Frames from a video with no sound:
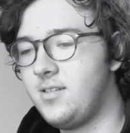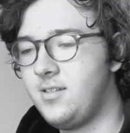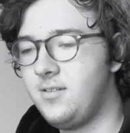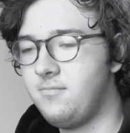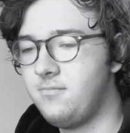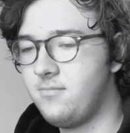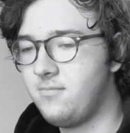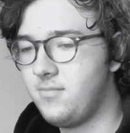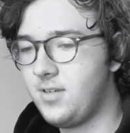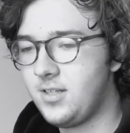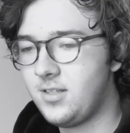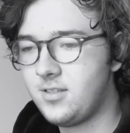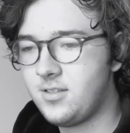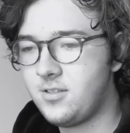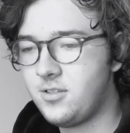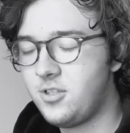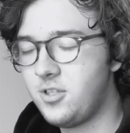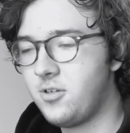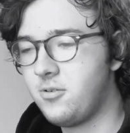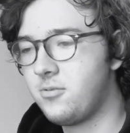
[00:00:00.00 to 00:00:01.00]
he makes
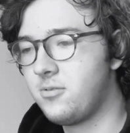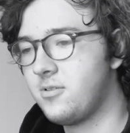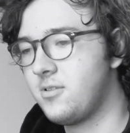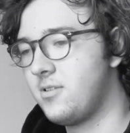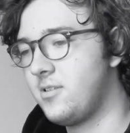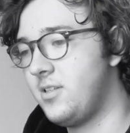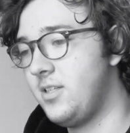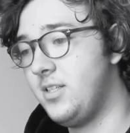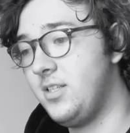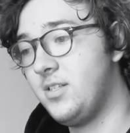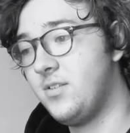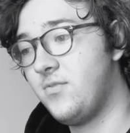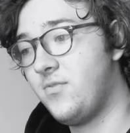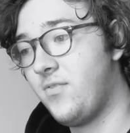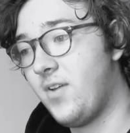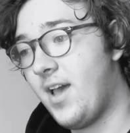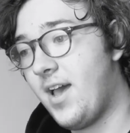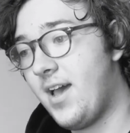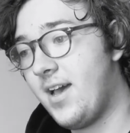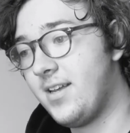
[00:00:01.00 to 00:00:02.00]
jokes, he's
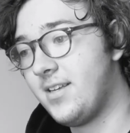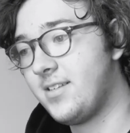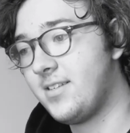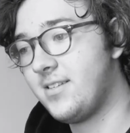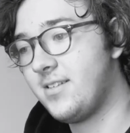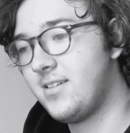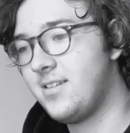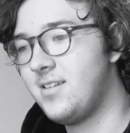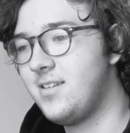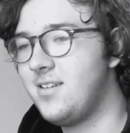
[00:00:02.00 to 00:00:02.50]
fast.